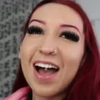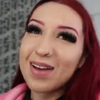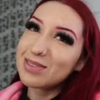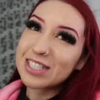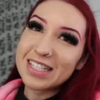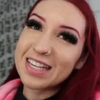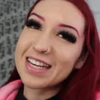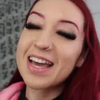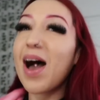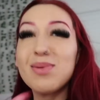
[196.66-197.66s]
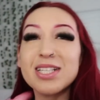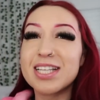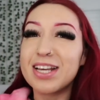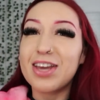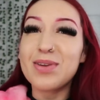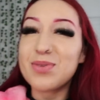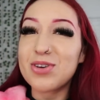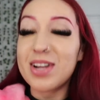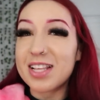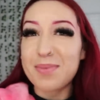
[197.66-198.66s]
i'm just kidding i'm just in a good
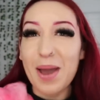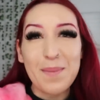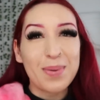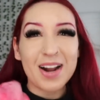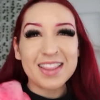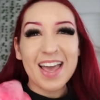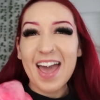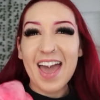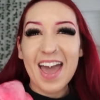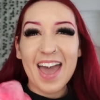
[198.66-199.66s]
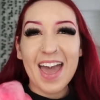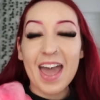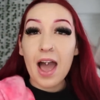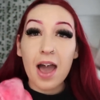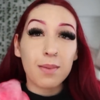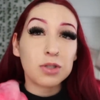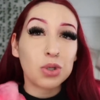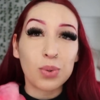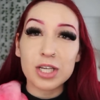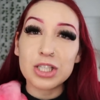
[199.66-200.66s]
mood it's my birthday i am
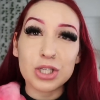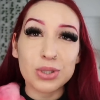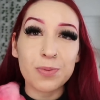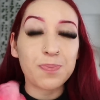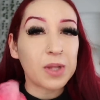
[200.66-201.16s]
22